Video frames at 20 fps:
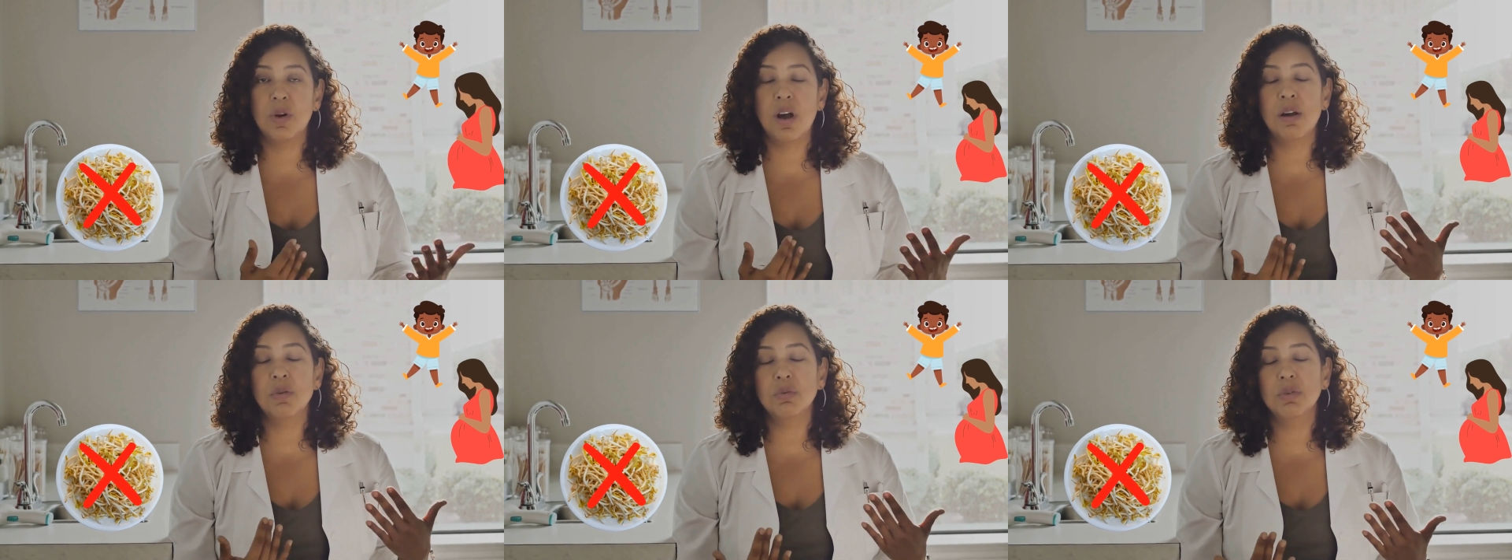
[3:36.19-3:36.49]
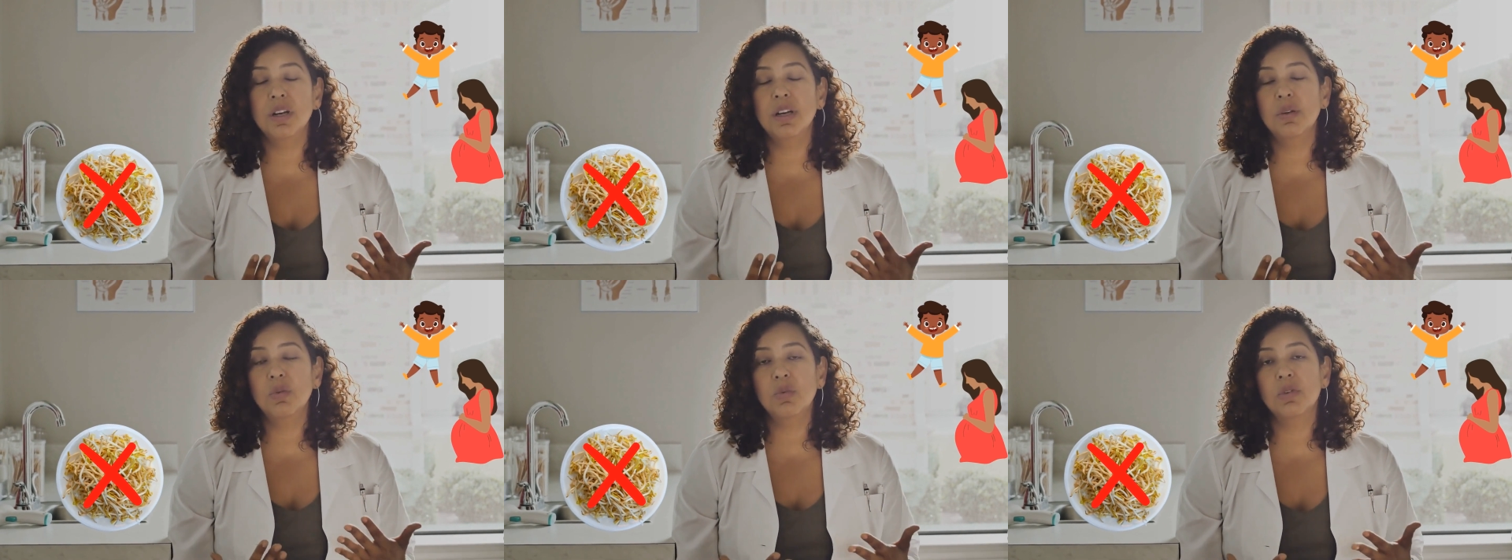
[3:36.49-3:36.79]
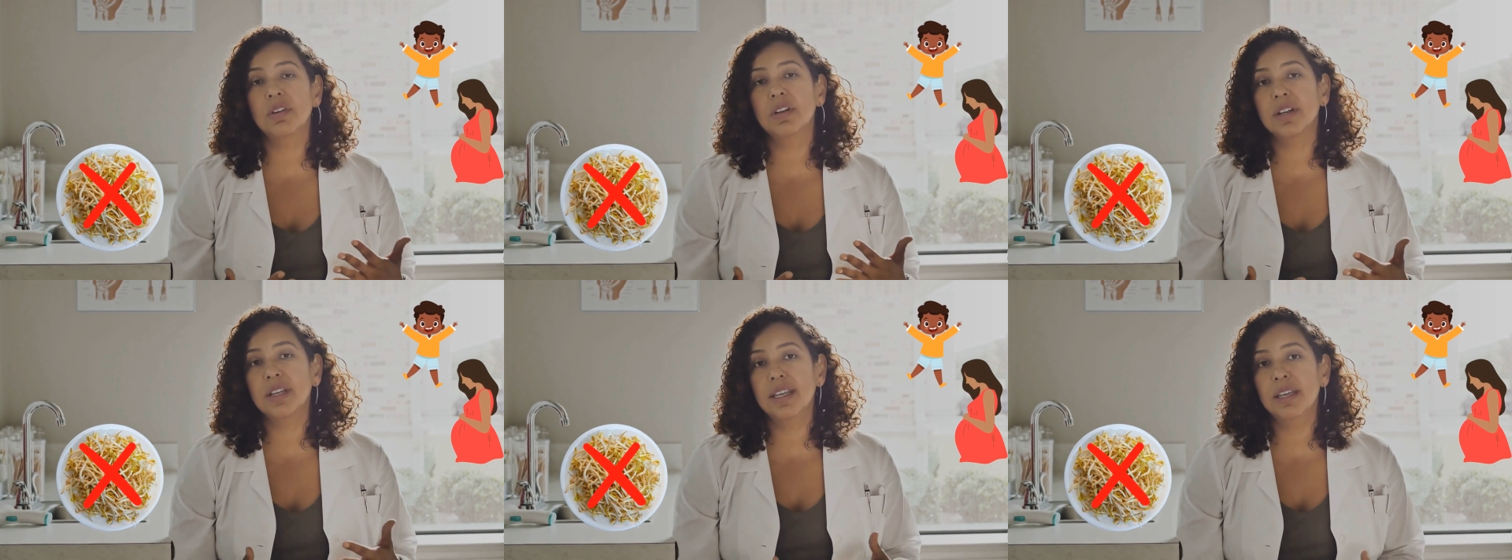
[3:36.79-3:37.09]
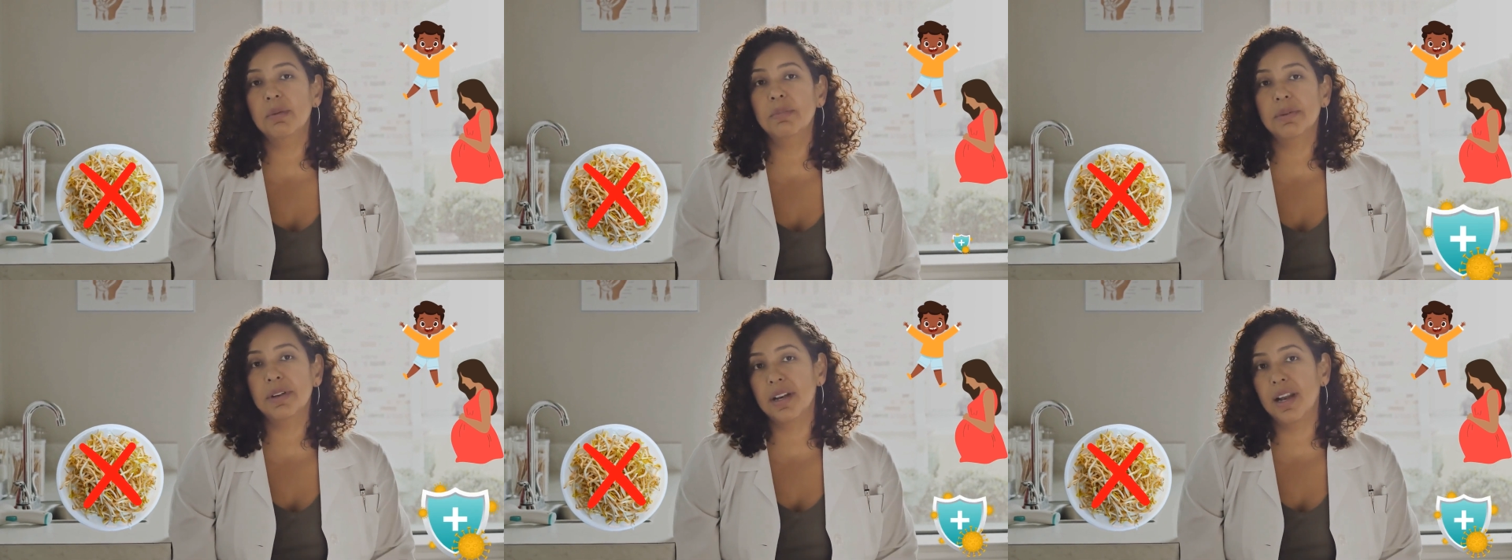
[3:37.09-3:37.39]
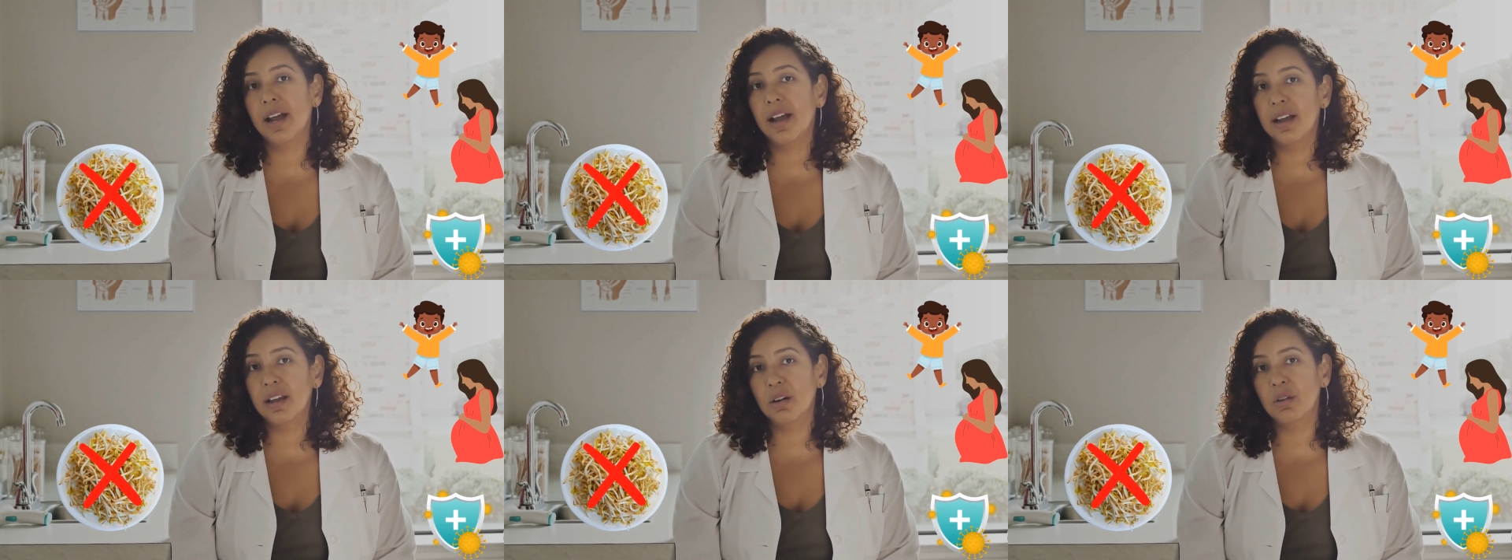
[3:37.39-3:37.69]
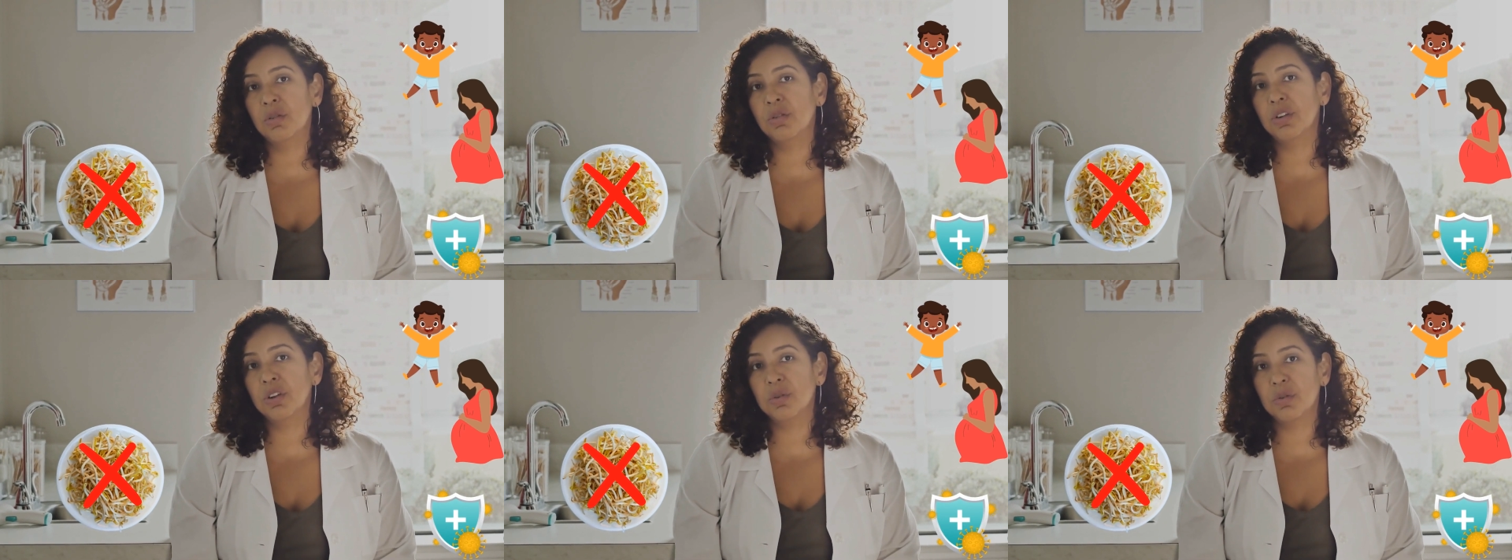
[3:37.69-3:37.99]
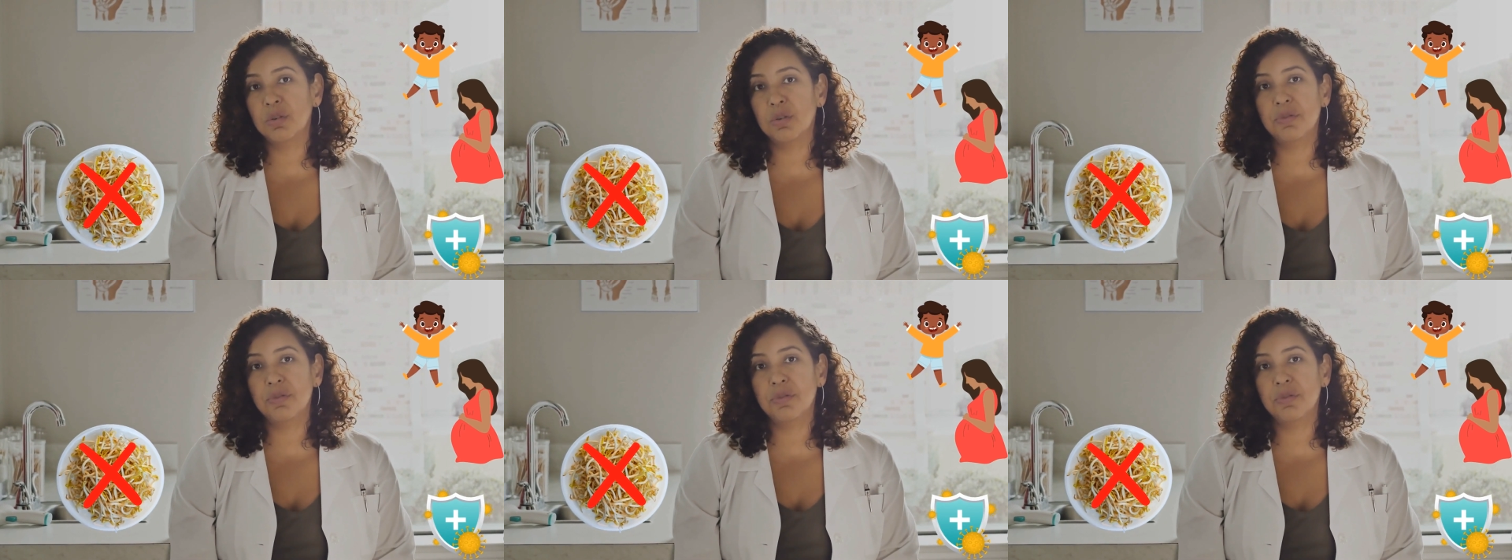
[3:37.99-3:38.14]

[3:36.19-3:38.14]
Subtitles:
pregnant women, and anyone with a